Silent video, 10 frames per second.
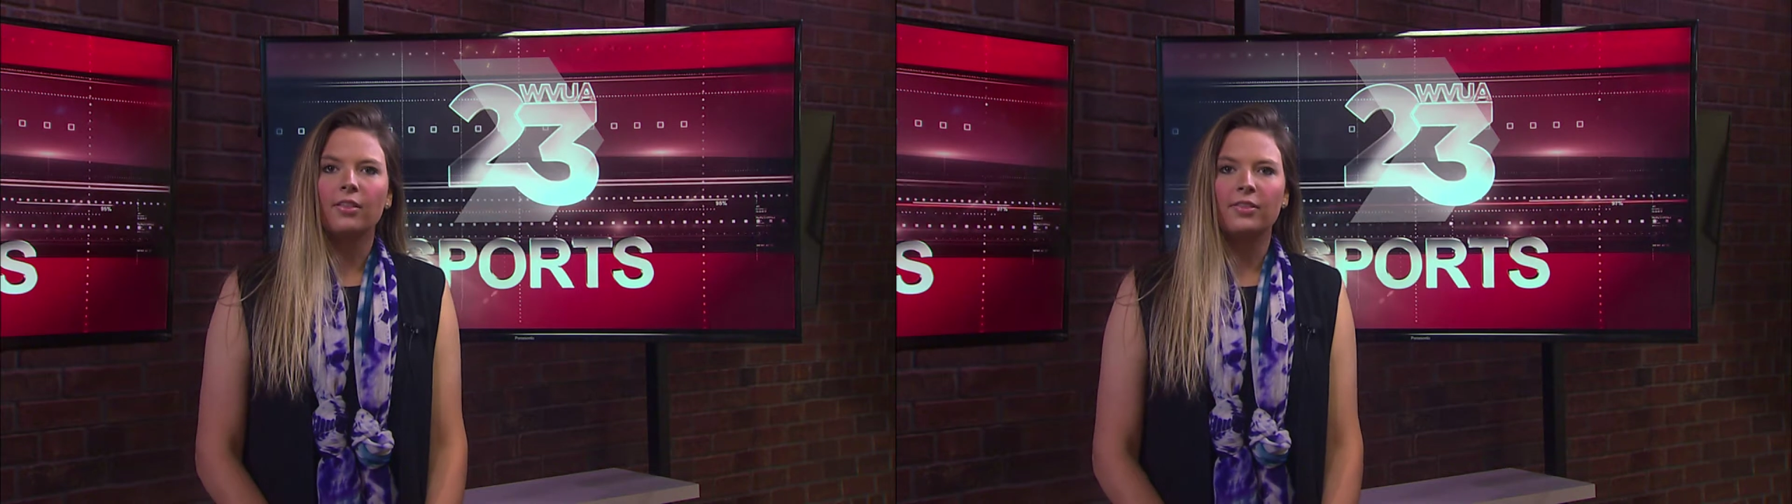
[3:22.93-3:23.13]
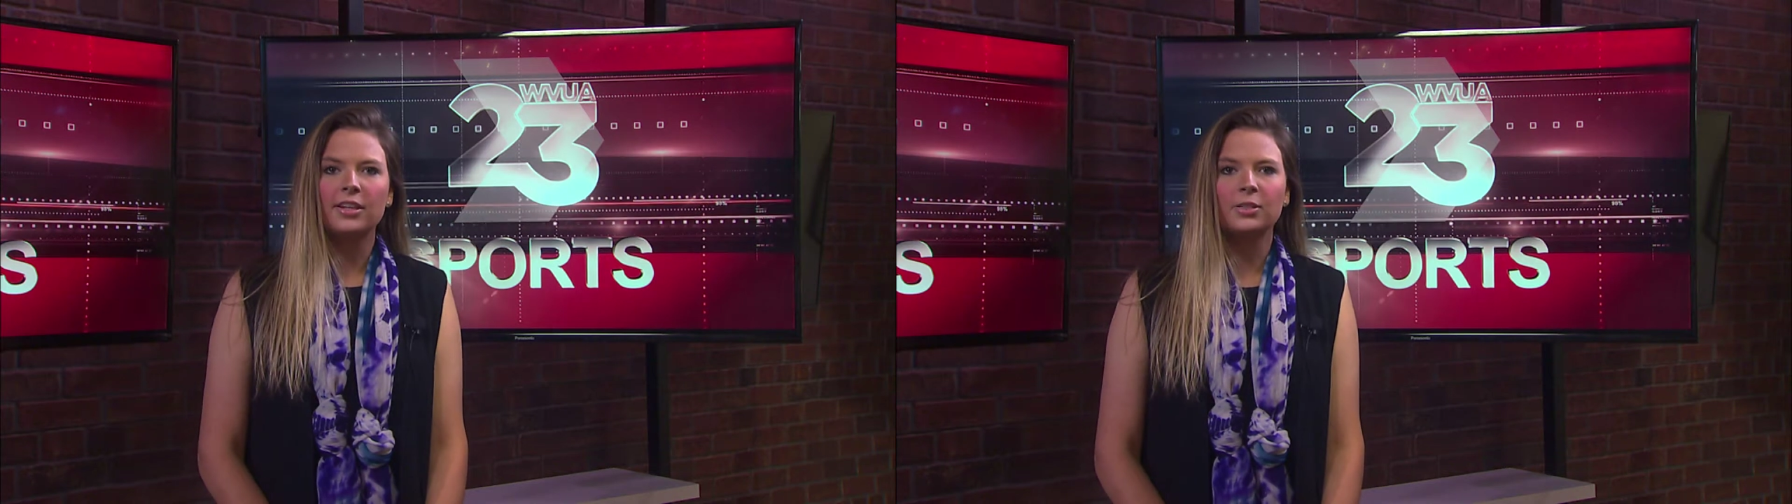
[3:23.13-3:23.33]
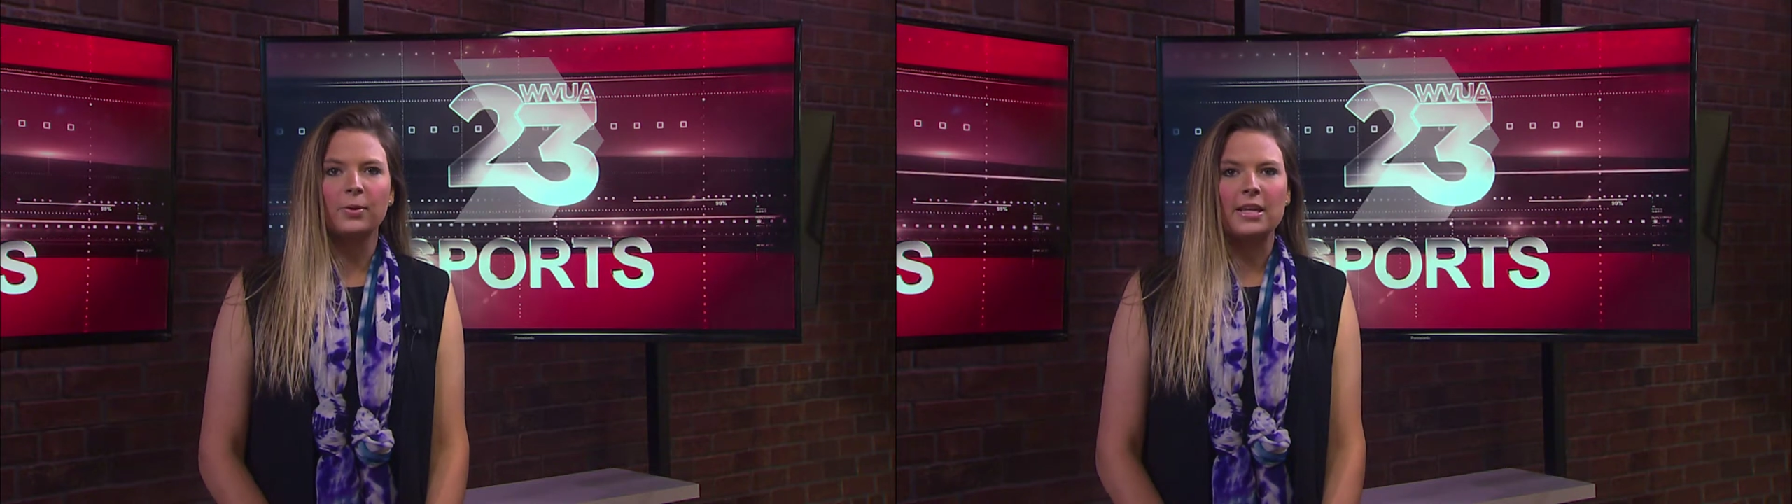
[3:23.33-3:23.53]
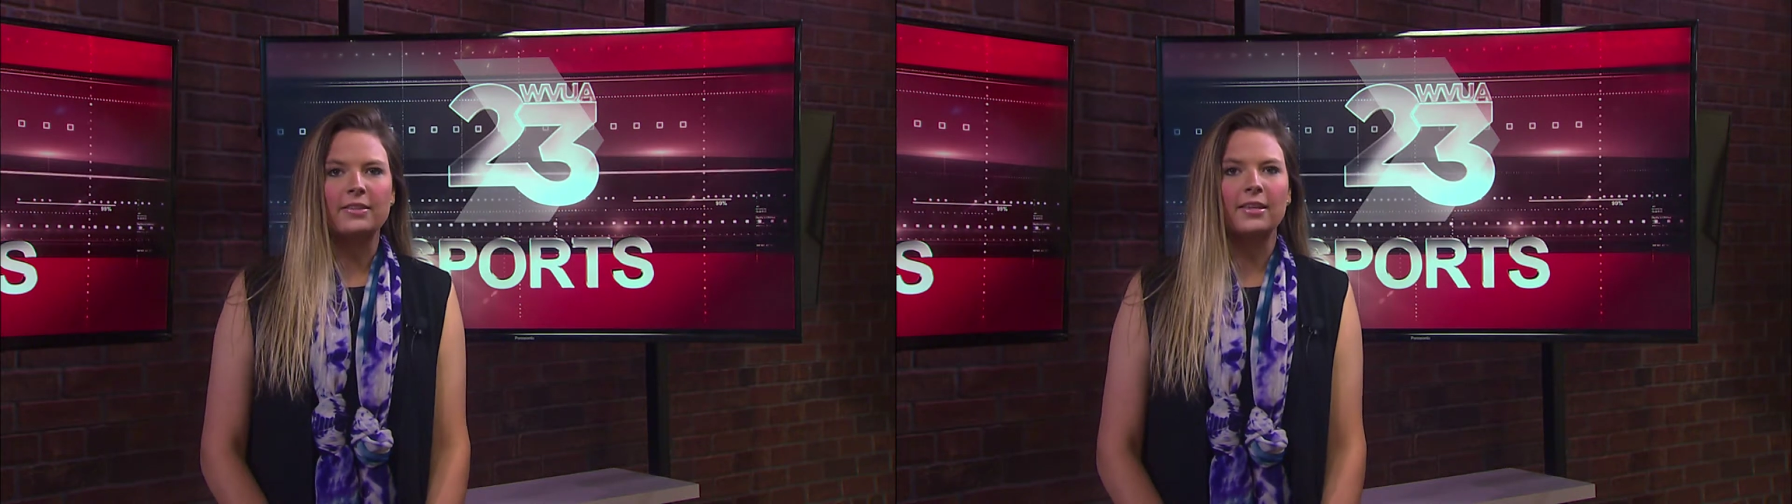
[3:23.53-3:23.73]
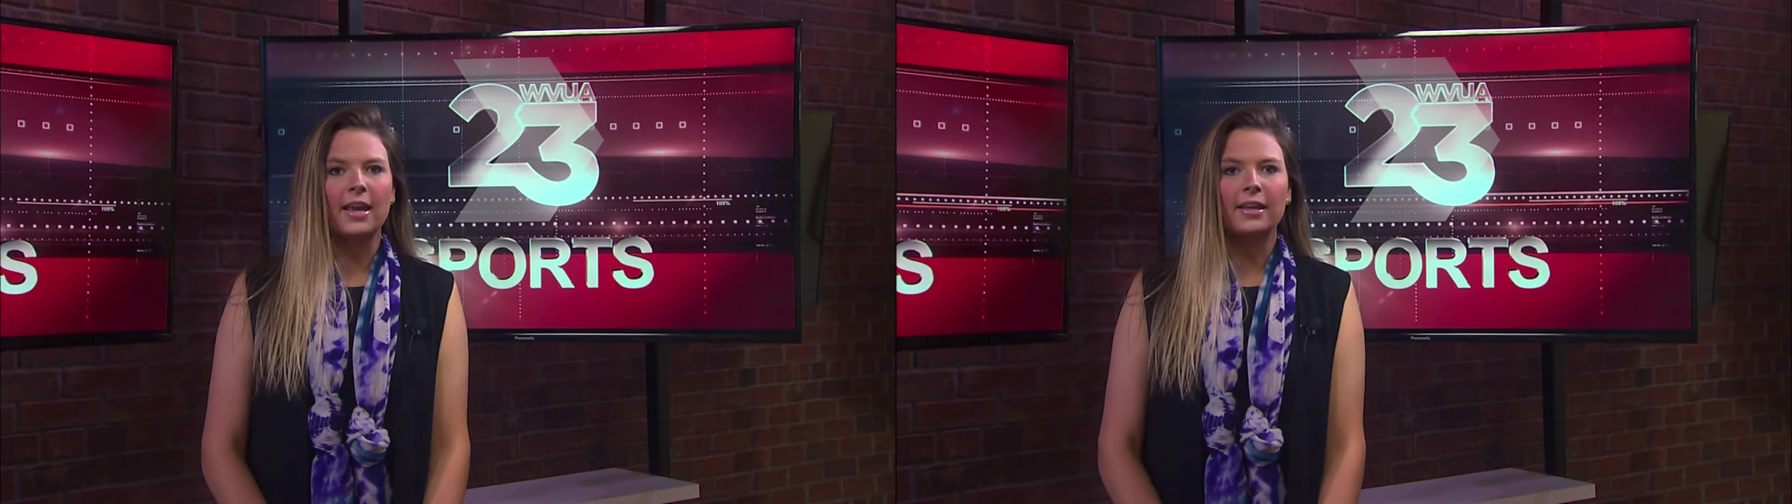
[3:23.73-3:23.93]
This week,
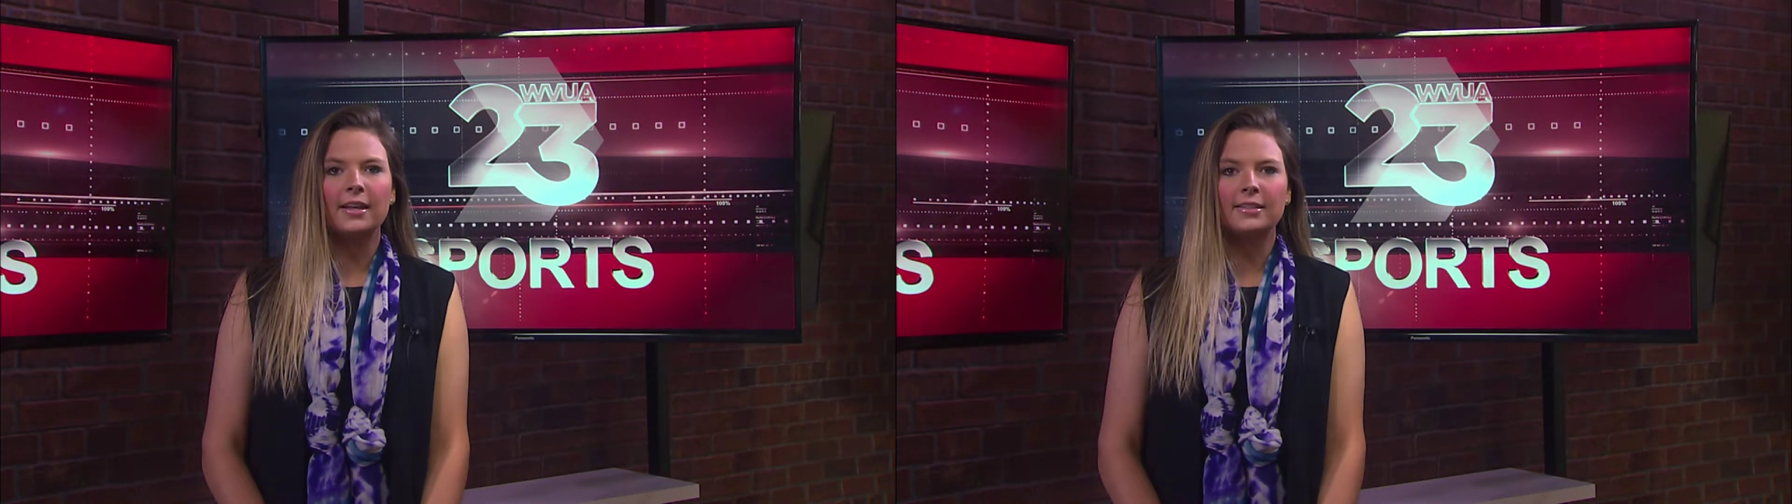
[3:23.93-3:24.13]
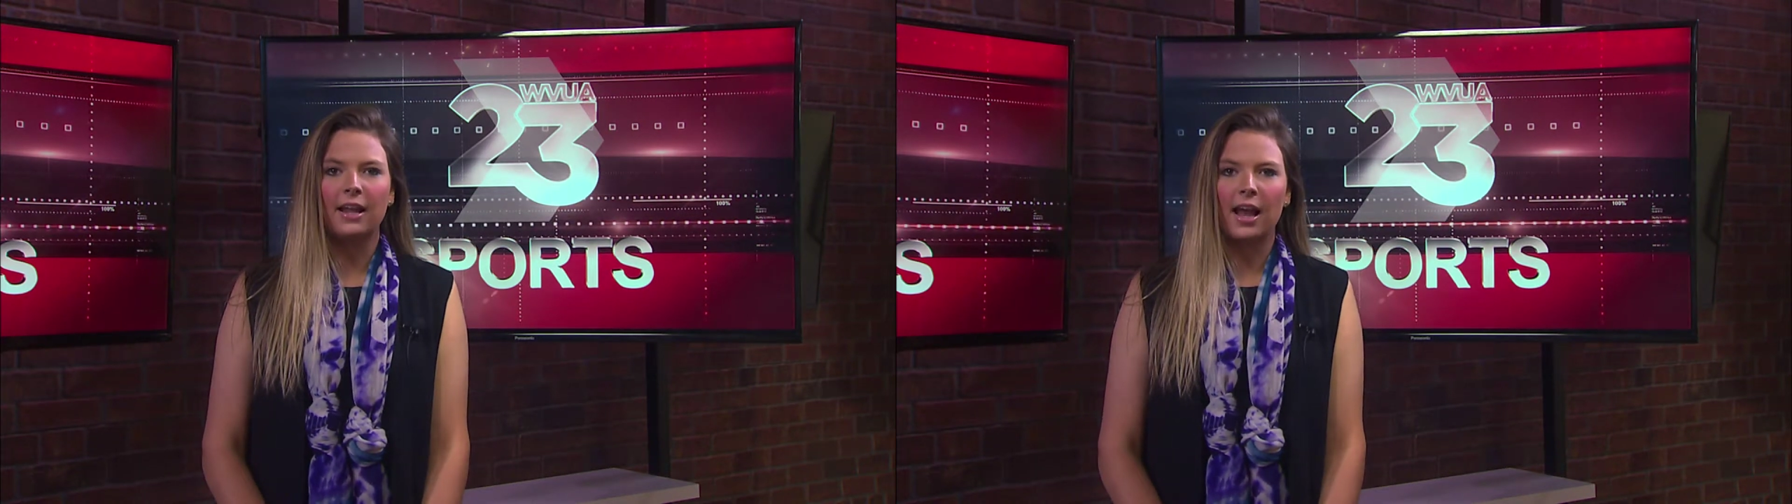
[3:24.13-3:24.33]
the Yankees and